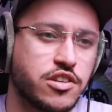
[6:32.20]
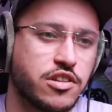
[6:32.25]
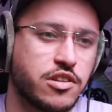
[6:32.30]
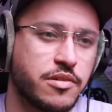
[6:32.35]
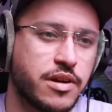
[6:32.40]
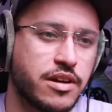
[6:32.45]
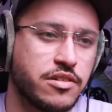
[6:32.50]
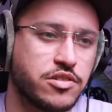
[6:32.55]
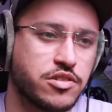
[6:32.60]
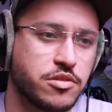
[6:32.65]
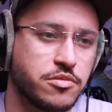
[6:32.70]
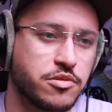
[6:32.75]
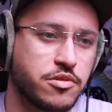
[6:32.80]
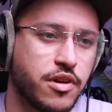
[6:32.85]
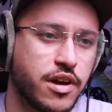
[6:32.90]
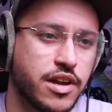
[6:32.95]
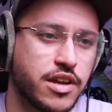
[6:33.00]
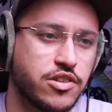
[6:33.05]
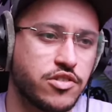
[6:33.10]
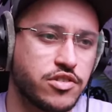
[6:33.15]
Luau. So I'm
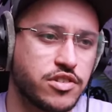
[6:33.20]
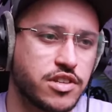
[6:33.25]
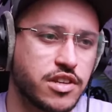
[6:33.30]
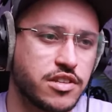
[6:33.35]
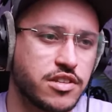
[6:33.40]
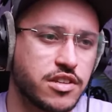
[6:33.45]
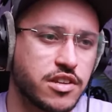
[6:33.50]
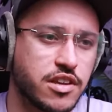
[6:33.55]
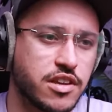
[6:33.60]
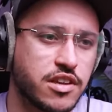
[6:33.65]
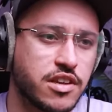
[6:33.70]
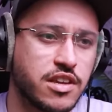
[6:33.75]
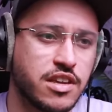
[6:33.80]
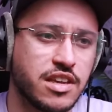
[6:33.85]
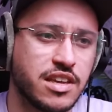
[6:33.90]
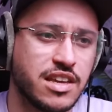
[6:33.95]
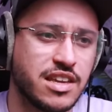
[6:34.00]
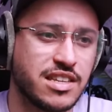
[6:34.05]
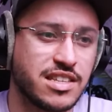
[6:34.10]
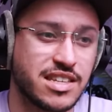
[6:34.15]
quite interested to
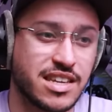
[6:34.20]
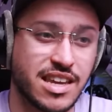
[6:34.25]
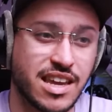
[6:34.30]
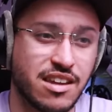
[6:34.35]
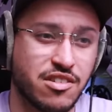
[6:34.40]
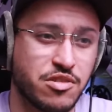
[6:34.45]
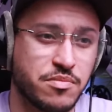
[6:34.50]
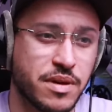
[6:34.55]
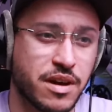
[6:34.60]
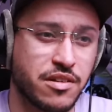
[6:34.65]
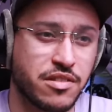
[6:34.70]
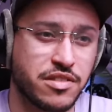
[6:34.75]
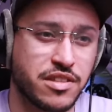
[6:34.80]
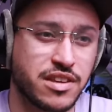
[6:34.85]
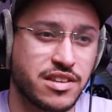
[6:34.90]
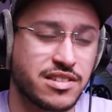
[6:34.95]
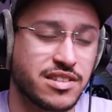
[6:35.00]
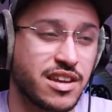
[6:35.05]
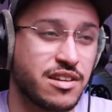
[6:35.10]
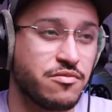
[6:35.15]
hear about
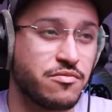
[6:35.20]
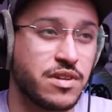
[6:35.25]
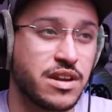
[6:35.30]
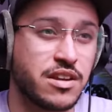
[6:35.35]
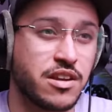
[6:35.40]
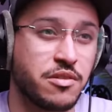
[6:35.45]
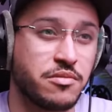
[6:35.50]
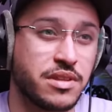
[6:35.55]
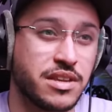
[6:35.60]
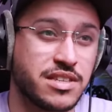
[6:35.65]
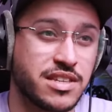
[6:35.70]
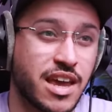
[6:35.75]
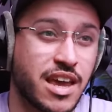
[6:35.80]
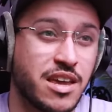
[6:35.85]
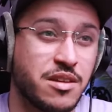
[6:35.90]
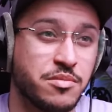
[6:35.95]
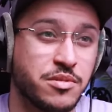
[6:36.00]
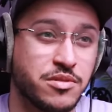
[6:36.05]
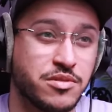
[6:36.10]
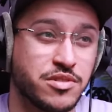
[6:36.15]
things like read-only
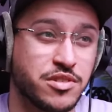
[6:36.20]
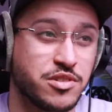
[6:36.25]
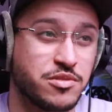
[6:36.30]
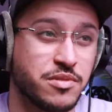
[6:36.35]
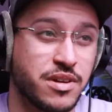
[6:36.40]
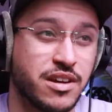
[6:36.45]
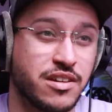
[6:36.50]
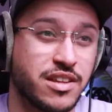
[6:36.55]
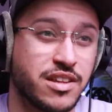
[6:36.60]
tables as well.